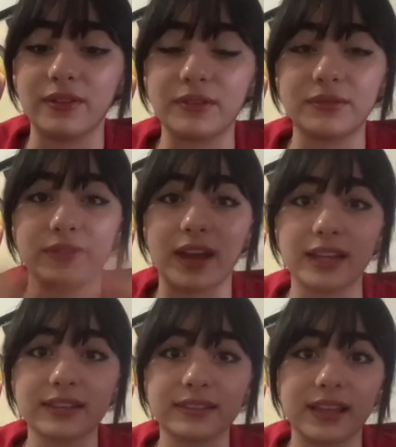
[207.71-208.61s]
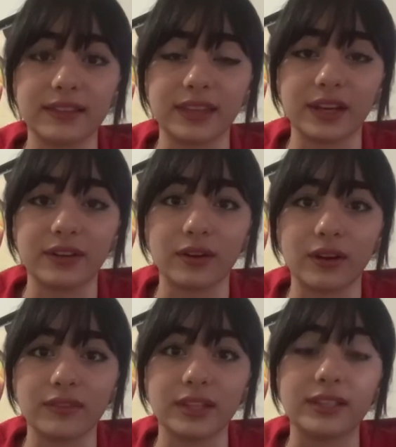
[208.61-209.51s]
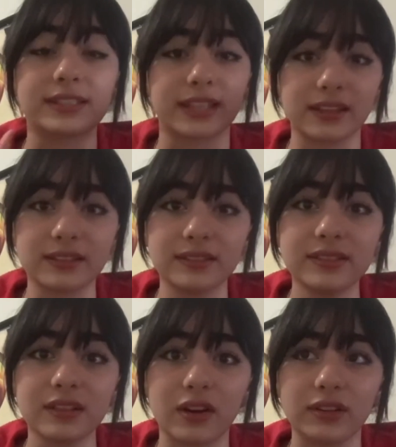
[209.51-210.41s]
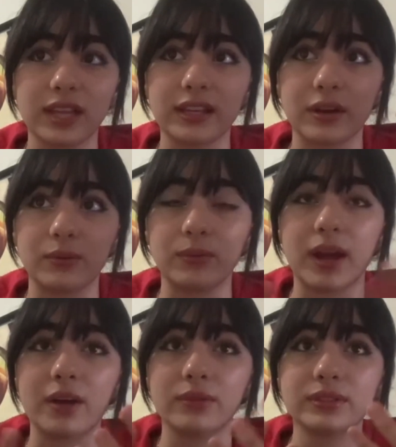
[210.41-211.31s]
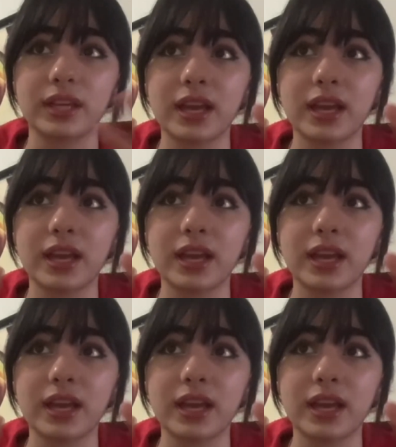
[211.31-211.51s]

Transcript: the fact that the skeletons are around,